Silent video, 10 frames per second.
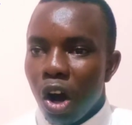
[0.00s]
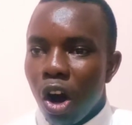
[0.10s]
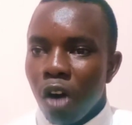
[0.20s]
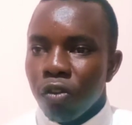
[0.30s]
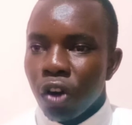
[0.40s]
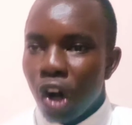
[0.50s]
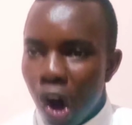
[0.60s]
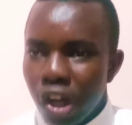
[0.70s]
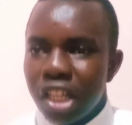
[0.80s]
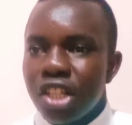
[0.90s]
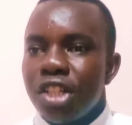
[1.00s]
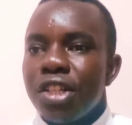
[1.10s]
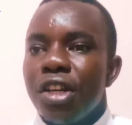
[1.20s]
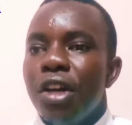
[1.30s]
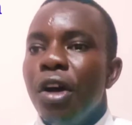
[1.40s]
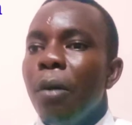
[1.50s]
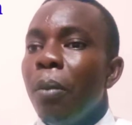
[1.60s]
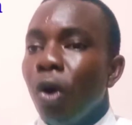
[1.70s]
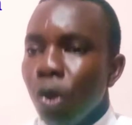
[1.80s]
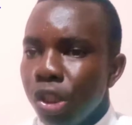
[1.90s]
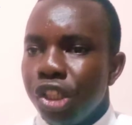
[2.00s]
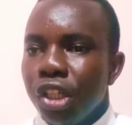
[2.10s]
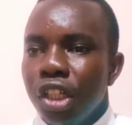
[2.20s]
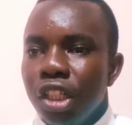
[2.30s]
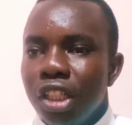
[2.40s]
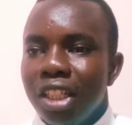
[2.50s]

of noise pollution